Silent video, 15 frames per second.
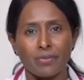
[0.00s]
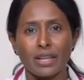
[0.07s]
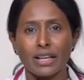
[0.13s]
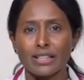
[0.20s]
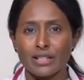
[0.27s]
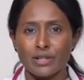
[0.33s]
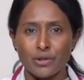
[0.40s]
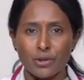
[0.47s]

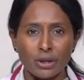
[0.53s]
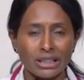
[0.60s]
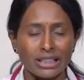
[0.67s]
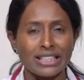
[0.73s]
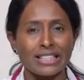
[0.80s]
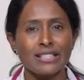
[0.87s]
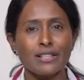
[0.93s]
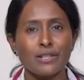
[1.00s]
It is not
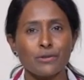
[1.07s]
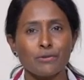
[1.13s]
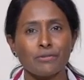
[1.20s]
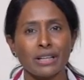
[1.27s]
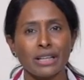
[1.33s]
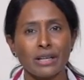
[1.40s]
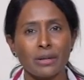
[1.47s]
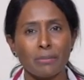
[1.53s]
easy to
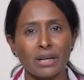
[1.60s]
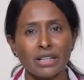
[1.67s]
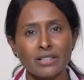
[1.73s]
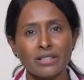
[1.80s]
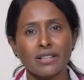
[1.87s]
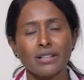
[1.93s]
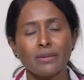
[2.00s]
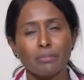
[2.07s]
find a
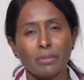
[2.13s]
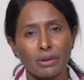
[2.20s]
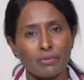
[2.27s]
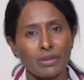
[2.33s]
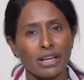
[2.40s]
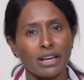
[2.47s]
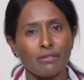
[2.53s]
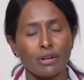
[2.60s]
match, but
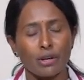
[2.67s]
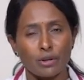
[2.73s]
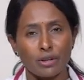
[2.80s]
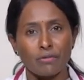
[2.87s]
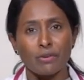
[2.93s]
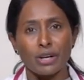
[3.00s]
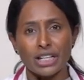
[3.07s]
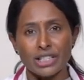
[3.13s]
we have a
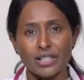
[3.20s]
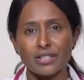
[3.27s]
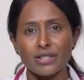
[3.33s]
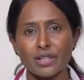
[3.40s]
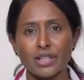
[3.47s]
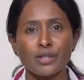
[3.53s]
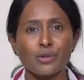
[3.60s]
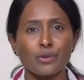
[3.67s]
lot of
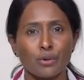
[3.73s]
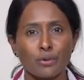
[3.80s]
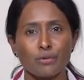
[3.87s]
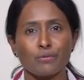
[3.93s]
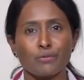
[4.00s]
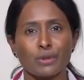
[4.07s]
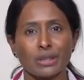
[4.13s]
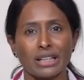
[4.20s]
registries to
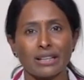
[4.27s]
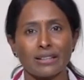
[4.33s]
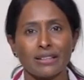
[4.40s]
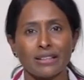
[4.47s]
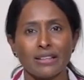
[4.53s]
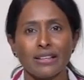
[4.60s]
look for that.